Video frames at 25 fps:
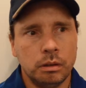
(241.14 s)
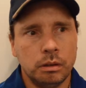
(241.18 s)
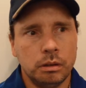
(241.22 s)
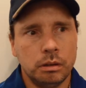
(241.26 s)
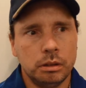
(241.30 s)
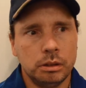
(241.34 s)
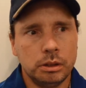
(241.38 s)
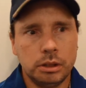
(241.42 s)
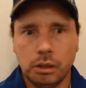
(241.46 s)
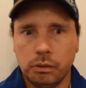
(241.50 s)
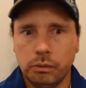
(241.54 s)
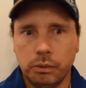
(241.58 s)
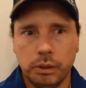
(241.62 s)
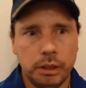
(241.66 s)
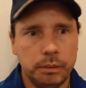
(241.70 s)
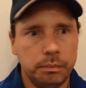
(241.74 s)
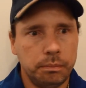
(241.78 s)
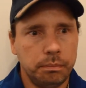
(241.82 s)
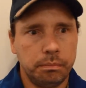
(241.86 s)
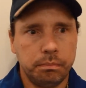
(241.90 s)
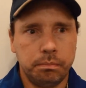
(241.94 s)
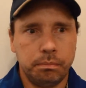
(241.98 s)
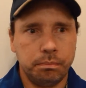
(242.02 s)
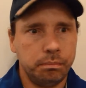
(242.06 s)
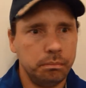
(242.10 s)
So we
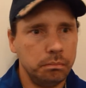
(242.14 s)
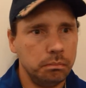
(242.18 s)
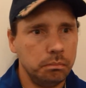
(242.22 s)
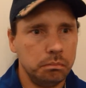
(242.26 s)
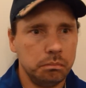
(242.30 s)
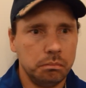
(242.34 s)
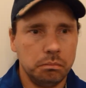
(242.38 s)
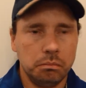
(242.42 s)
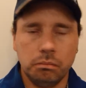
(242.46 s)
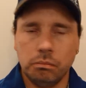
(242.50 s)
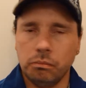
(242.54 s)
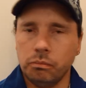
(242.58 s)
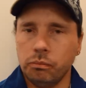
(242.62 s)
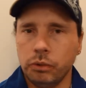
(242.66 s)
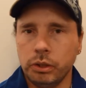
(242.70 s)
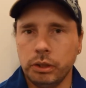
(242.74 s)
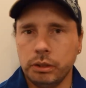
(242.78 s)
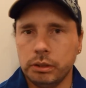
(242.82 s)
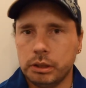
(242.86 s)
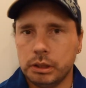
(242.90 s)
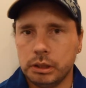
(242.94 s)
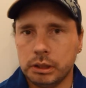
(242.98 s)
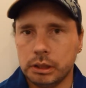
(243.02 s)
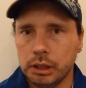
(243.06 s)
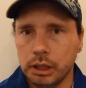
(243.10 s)

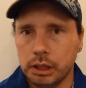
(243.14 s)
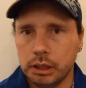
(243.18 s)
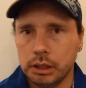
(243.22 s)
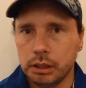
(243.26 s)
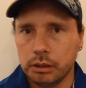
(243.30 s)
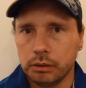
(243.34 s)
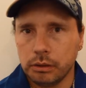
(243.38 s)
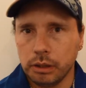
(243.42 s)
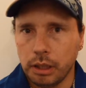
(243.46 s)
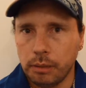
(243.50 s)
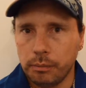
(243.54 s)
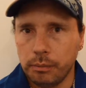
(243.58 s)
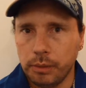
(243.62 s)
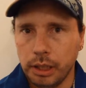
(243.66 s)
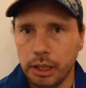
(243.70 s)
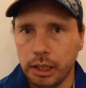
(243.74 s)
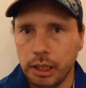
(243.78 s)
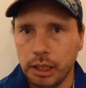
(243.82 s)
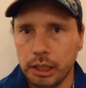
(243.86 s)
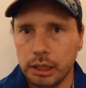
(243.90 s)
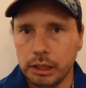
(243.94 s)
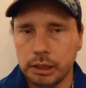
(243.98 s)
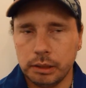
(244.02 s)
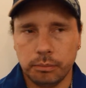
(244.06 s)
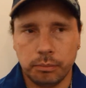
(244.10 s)
decided to grab
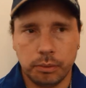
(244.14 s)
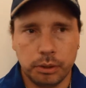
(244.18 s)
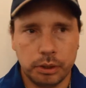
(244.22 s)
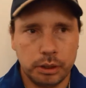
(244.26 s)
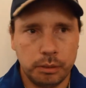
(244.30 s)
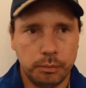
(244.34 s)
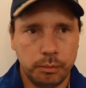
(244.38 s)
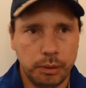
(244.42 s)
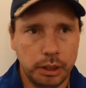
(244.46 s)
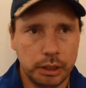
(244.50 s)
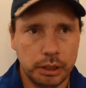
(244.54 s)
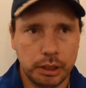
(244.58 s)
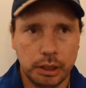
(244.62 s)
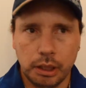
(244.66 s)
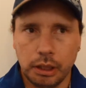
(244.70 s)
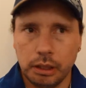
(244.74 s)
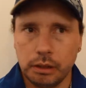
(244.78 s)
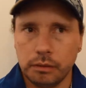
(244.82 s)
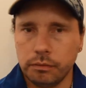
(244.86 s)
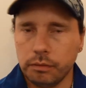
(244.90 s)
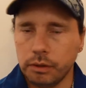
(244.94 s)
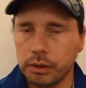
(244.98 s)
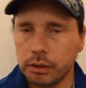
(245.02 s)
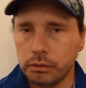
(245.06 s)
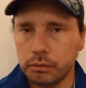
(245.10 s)
that and bring it to the backyard
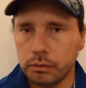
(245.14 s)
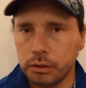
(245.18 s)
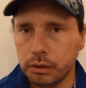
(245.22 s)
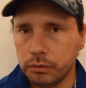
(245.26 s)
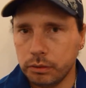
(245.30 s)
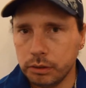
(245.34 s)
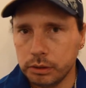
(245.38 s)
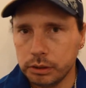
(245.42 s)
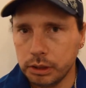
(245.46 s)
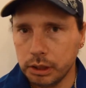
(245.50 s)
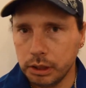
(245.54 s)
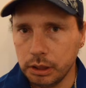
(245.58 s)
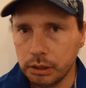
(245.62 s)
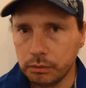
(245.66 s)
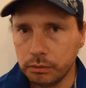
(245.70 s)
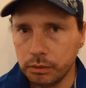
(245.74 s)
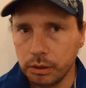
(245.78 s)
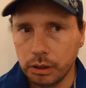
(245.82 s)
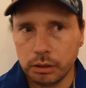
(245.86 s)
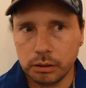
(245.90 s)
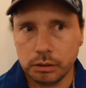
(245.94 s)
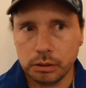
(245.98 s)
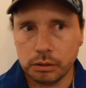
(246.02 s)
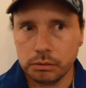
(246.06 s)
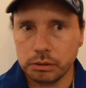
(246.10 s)
and find out if there's anything
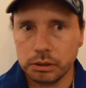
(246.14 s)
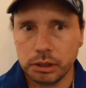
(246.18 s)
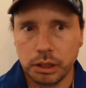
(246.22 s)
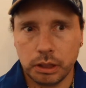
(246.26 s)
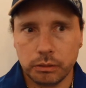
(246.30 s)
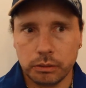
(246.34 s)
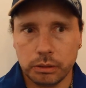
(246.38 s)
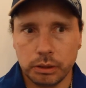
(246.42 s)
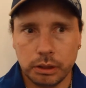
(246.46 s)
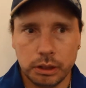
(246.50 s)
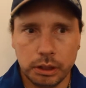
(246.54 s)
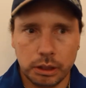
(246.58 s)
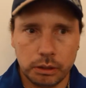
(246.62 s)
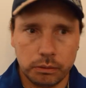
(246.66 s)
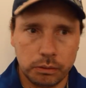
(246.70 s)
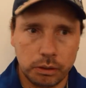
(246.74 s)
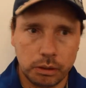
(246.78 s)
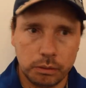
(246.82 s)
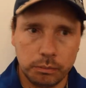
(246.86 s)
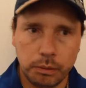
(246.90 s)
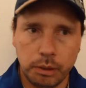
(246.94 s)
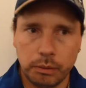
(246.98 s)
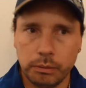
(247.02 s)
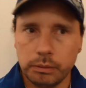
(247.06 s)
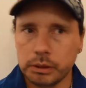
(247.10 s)
wrong. There's not really anything
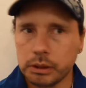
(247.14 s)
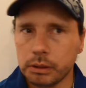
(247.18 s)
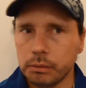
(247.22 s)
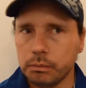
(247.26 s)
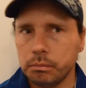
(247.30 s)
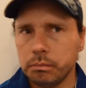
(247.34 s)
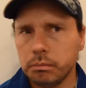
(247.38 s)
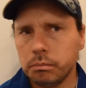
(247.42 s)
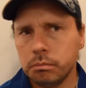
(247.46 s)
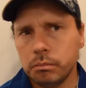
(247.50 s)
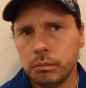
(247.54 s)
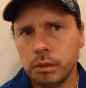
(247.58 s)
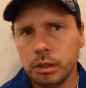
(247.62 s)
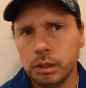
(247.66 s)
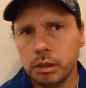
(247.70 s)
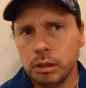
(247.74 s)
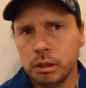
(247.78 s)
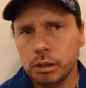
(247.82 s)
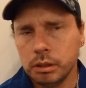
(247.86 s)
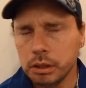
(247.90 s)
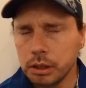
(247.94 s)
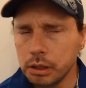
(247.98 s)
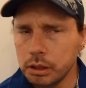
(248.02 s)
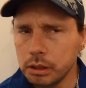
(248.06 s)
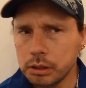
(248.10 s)
wrong. Maybe
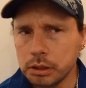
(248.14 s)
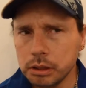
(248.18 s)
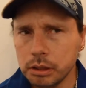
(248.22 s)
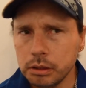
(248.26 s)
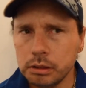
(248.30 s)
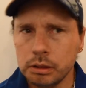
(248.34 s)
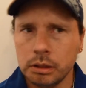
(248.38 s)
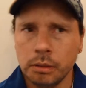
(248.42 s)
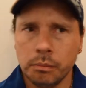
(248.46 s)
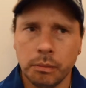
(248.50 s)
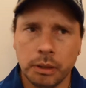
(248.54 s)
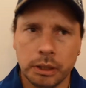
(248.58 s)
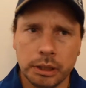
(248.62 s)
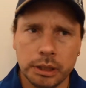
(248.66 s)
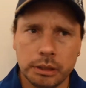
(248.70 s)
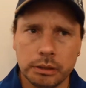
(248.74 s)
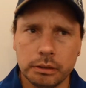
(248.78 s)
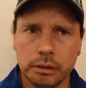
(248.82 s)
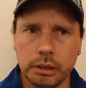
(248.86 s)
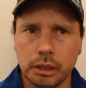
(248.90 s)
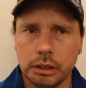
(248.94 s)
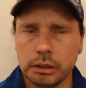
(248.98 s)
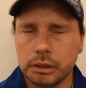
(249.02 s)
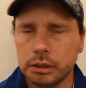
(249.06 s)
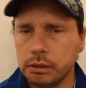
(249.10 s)
there's just some
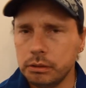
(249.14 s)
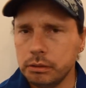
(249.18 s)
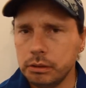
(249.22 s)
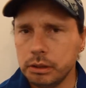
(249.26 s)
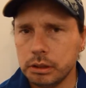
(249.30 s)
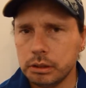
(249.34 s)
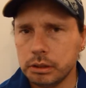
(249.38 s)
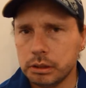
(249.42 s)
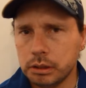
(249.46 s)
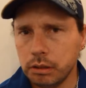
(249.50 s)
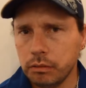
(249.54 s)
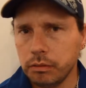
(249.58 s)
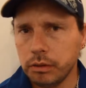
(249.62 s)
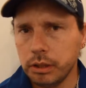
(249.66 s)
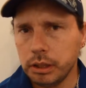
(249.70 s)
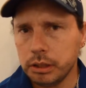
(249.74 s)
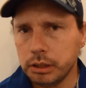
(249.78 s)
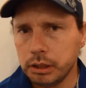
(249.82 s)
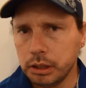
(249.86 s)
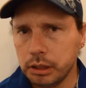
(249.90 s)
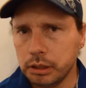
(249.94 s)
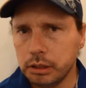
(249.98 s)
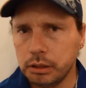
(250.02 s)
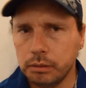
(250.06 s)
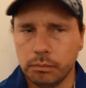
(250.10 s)
minor tuning and stuff, like
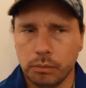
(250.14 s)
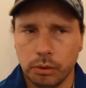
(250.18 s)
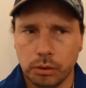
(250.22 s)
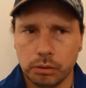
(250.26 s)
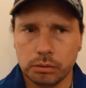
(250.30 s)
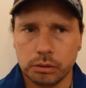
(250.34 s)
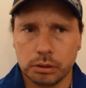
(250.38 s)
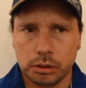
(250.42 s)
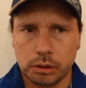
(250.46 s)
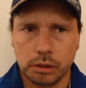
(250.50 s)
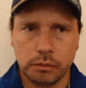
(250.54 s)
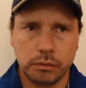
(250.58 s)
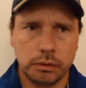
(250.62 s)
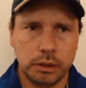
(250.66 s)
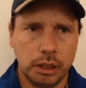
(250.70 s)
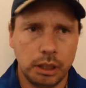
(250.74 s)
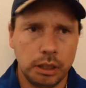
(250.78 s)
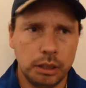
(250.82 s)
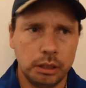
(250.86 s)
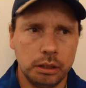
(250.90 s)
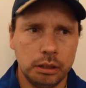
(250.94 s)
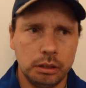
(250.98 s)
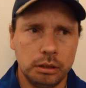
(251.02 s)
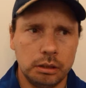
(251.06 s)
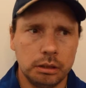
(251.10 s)
tightening the bolts and stuff like
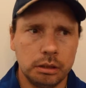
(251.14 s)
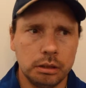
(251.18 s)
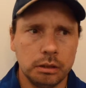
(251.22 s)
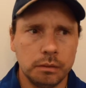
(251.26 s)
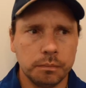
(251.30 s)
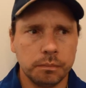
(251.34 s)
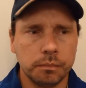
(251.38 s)
that. And